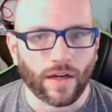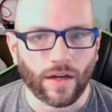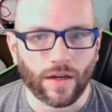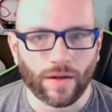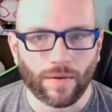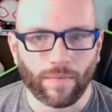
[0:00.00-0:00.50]

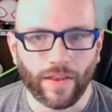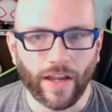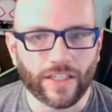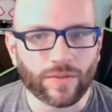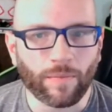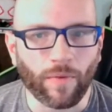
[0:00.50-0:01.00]
And I
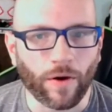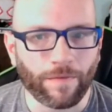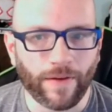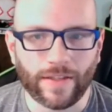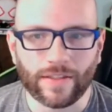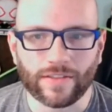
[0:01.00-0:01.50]
just want to
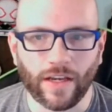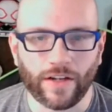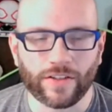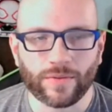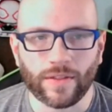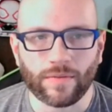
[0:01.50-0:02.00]
motivate
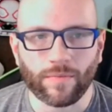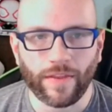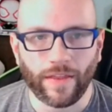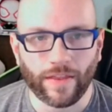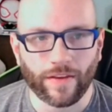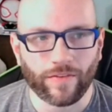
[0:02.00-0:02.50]
designers with
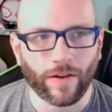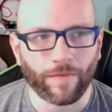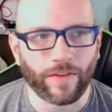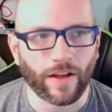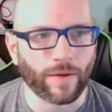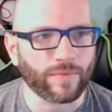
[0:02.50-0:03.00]
the
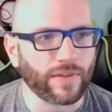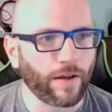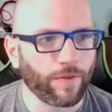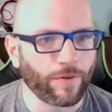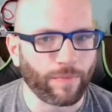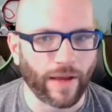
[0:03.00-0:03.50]
stuff that comes
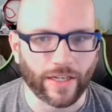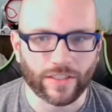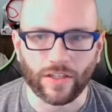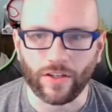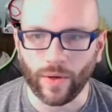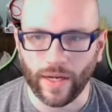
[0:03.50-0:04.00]
out through
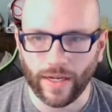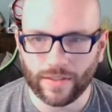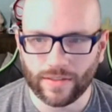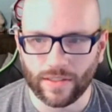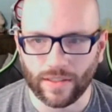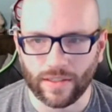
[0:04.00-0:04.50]
Passion
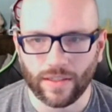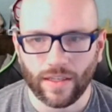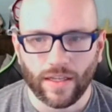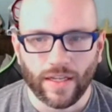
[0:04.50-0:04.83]
UX to